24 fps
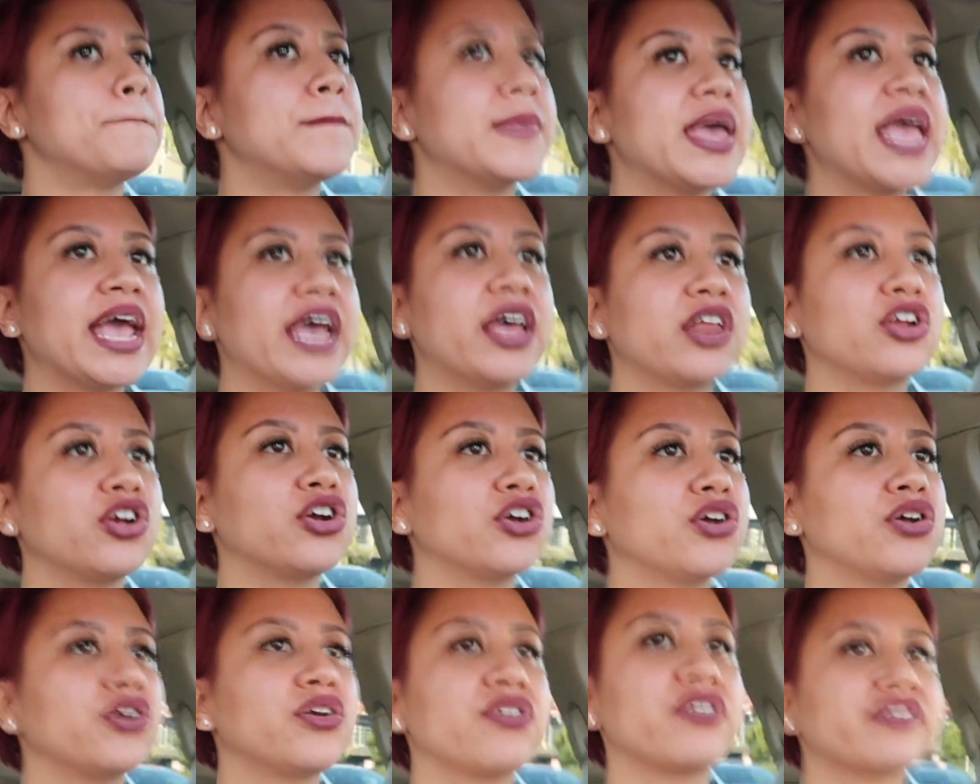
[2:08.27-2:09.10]

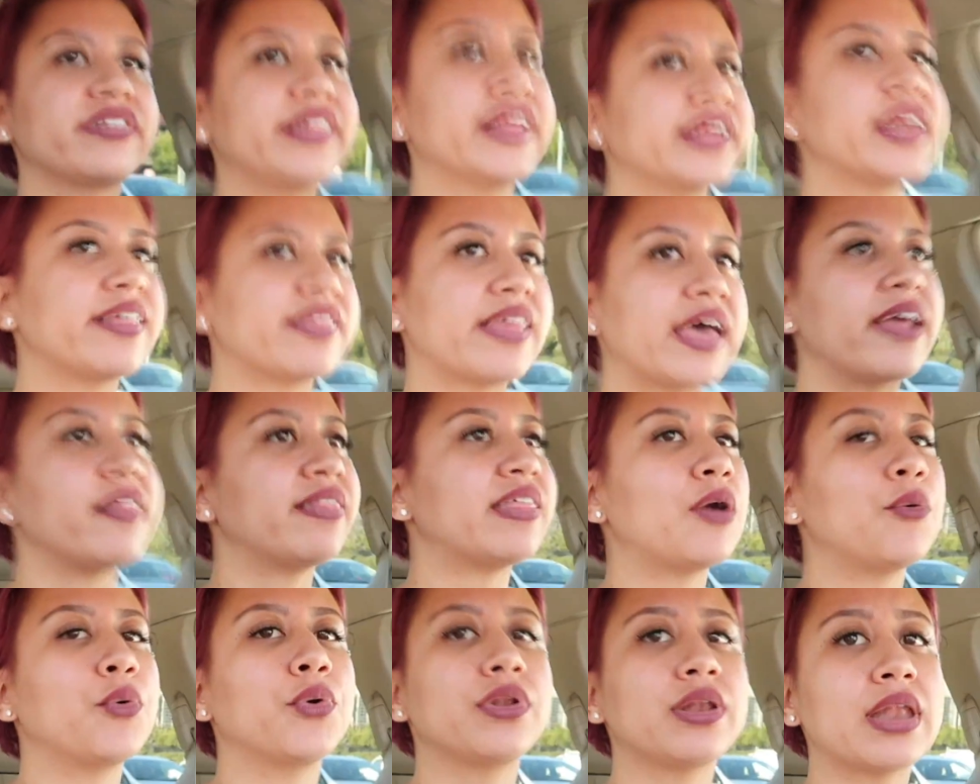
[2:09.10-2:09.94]
manners, none of that.
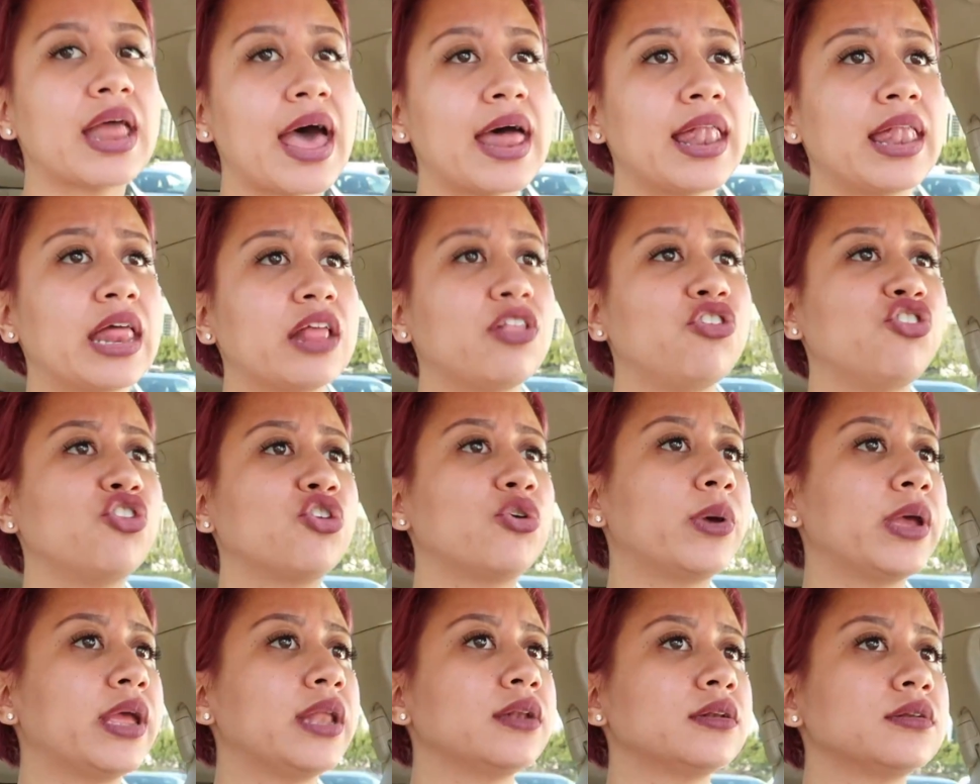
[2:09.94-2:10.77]
They will not let
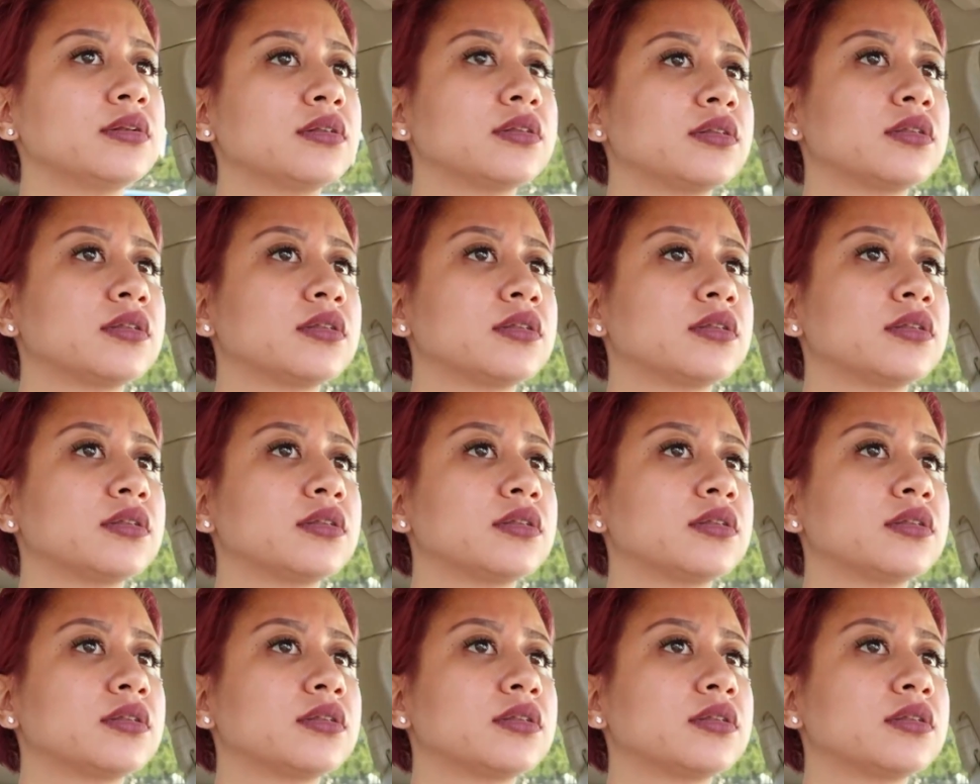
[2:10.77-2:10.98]
you in.